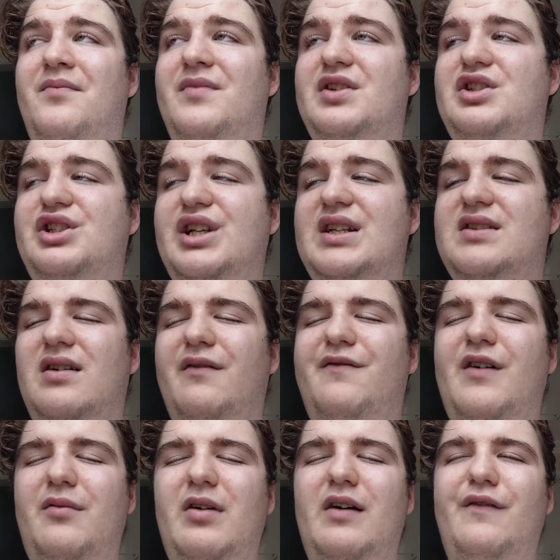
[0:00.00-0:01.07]
She's a
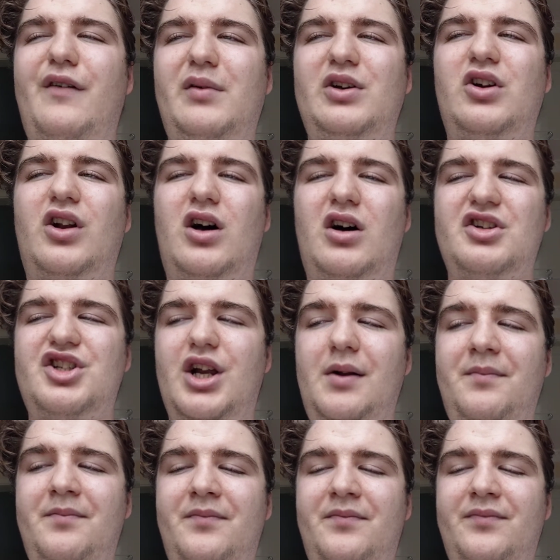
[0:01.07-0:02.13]
very good archer,
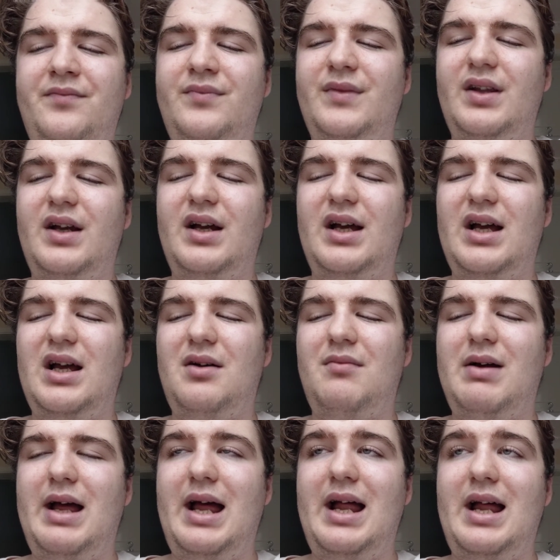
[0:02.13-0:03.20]

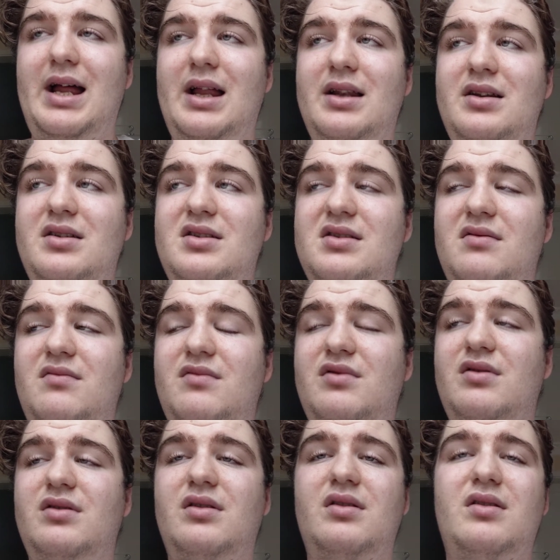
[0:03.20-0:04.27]
and
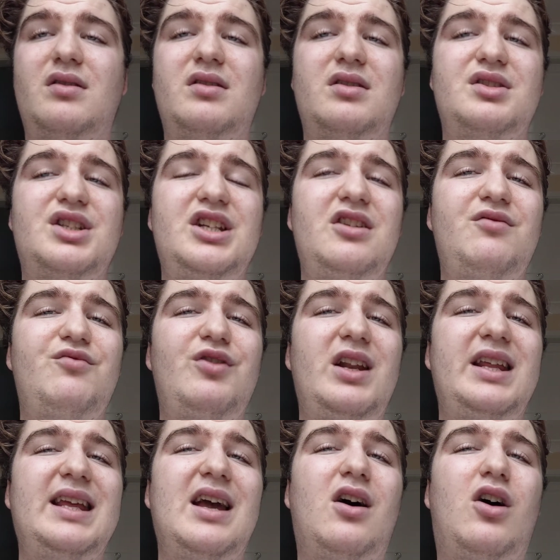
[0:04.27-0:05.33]
she didn't
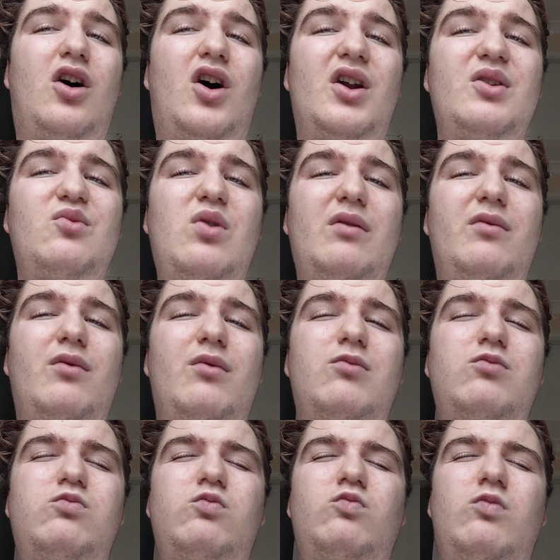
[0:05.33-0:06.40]
really get on
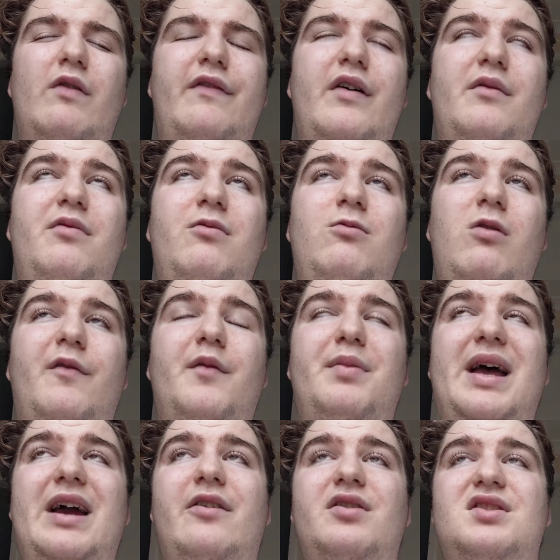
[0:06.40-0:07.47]
with her
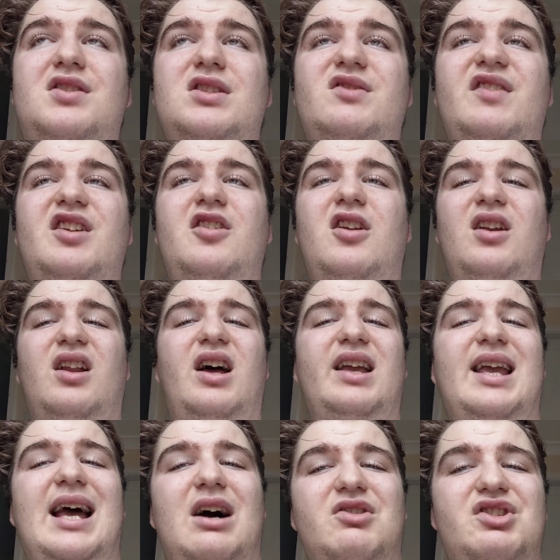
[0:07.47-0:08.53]
parents because they didn't like
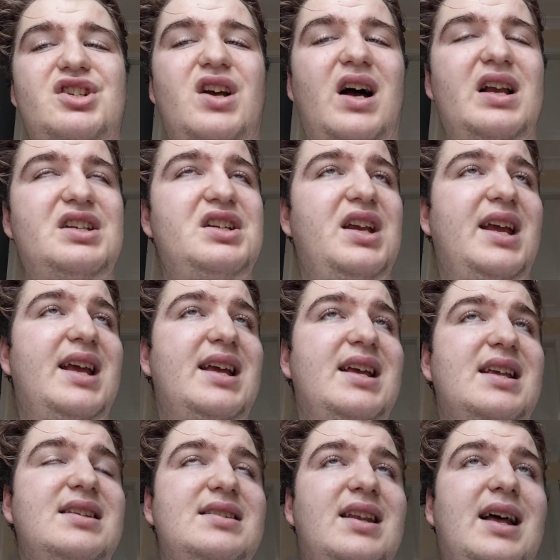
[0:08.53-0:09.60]
how shy she
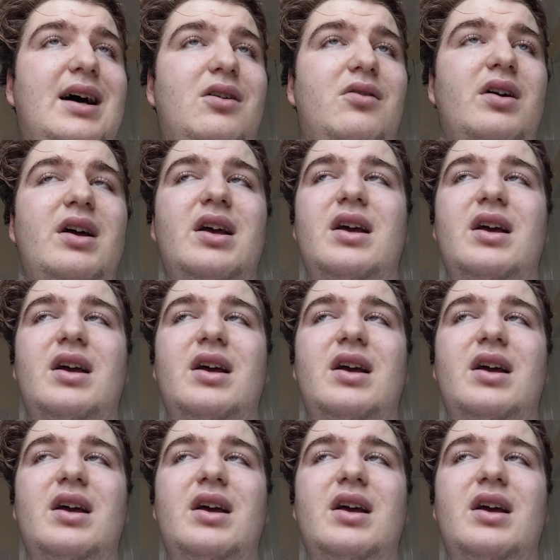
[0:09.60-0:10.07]
is and how